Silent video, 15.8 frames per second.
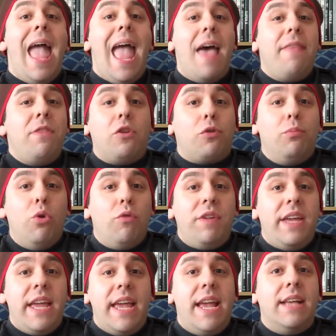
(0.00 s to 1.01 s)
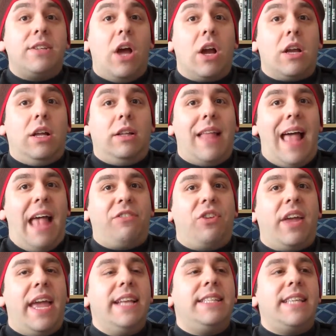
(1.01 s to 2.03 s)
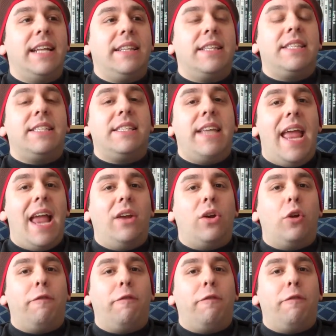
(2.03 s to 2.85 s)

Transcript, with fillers: and this movie is a classic. It set the standard